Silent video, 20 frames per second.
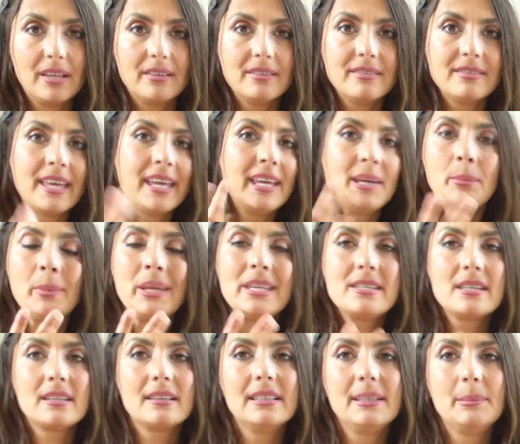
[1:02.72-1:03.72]
they
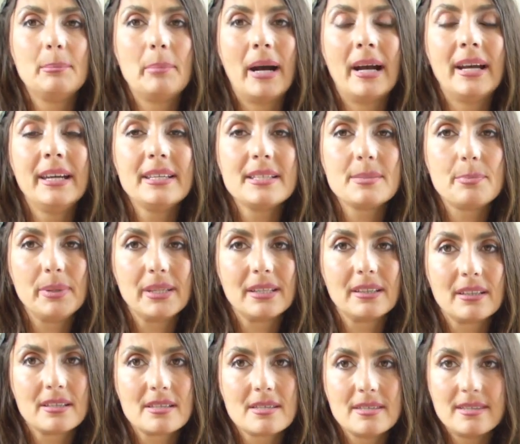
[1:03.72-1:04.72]
immediately bite
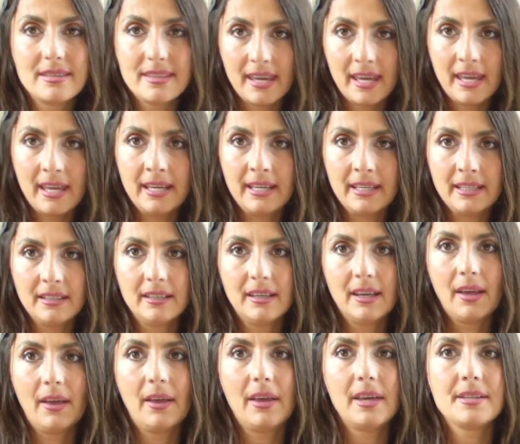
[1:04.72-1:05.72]
because
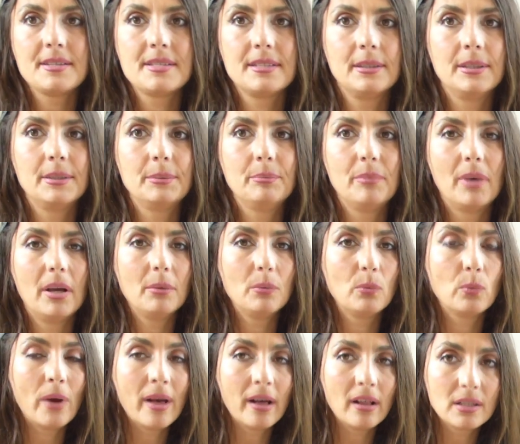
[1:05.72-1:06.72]
it's a
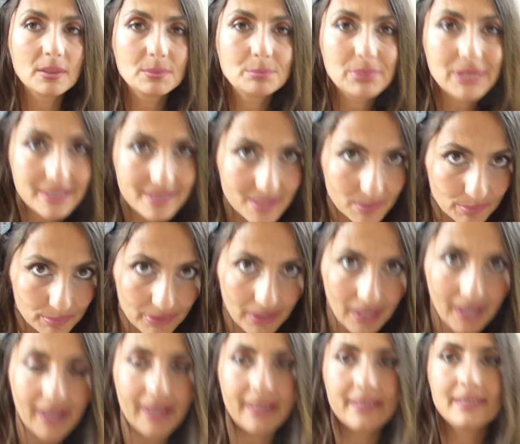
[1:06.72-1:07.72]
well blood
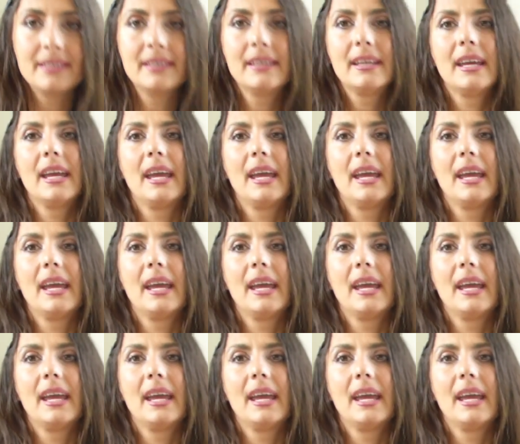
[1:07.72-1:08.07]
supplied